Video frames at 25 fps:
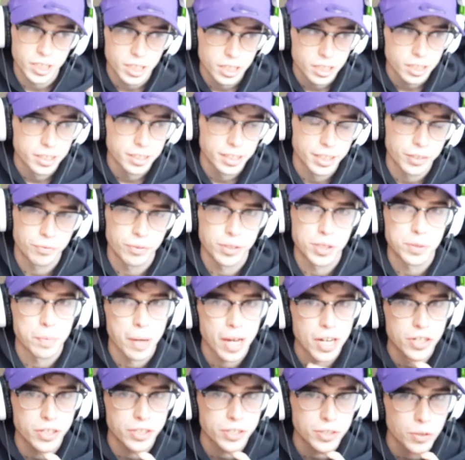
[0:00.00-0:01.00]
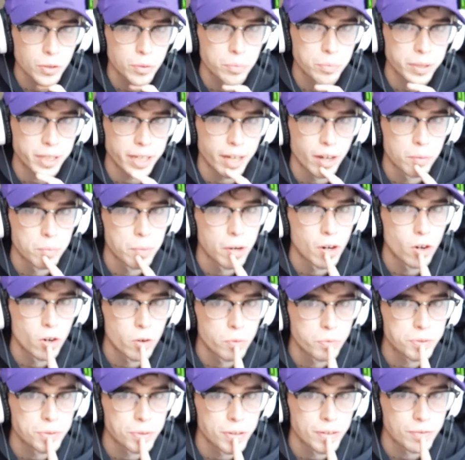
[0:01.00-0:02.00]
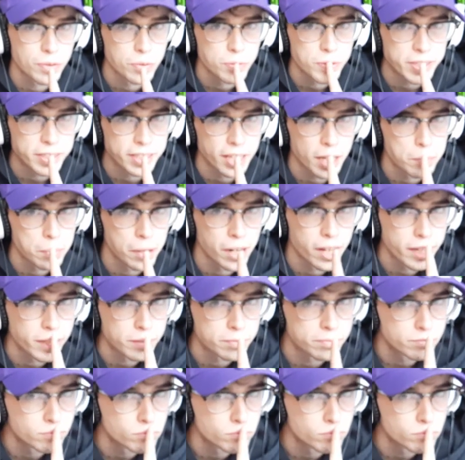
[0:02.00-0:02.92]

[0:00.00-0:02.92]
I think Fitzmagic is going to beat out Mahomes whatever week they play.